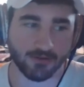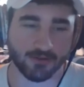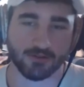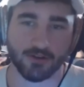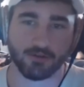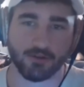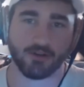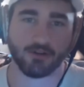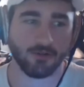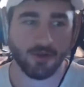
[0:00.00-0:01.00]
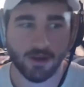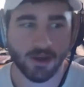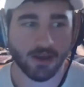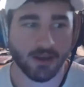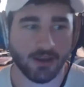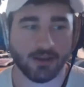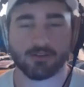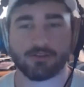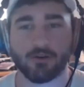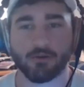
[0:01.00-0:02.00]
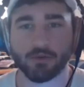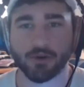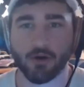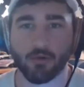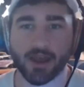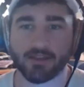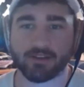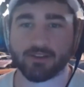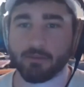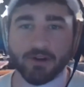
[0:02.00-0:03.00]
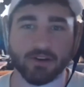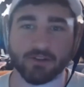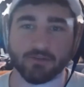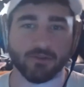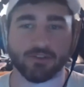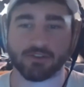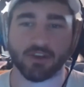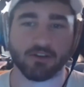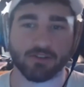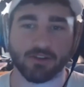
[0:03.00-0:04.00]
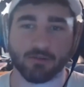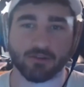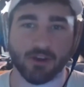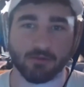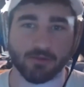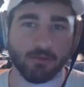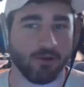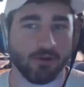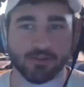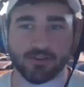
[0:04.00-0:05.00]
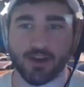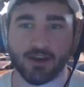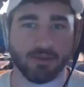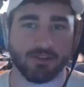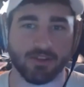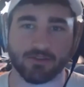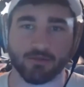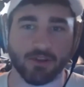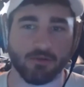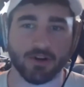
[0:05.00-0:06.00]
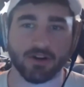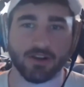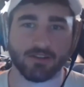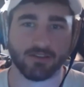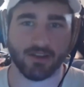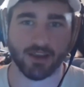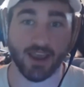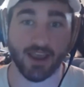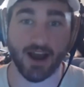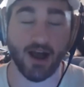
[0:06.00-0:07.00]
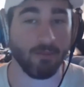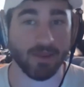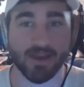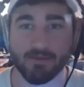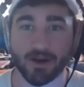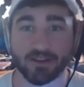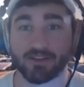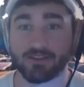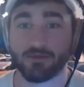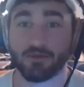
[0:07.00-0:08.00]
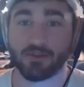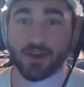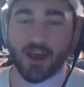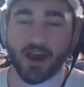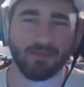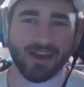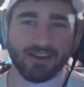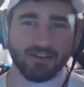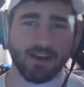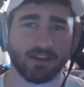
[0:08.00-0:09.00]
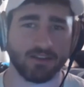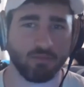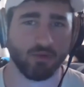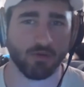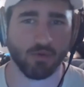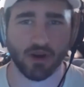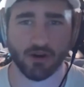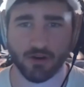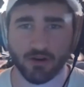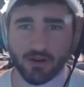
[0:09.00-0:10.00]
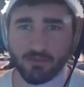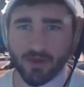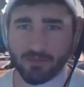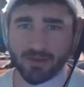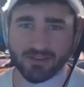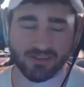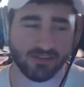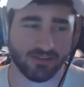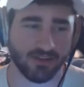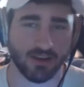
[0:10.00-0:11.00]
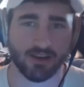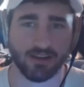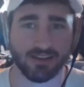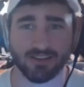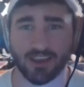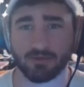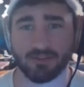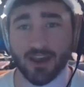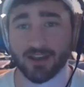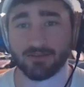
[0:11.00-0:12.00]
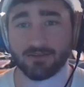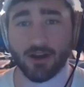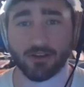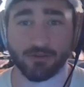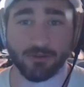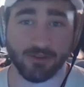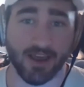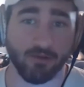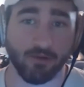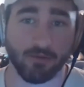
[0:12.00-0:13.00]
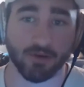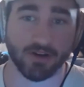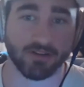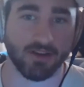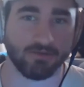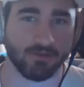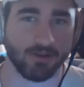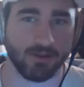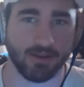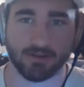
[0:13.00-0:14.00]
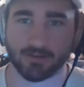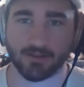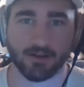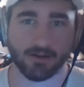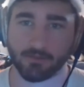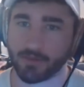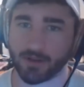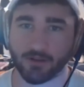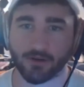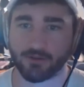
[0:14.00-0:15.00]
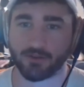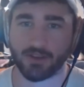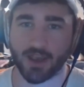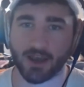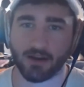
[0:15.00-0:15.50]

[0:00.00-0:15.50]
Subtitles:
You just don't know. You just don't know when. It's abundance versus scarcity, which comes up all the time. That's really what it is like, and I'm in that mindset too of like, I'm at like the point where my business is like, it's like side hustle level, but it definitely is going to be larger than that.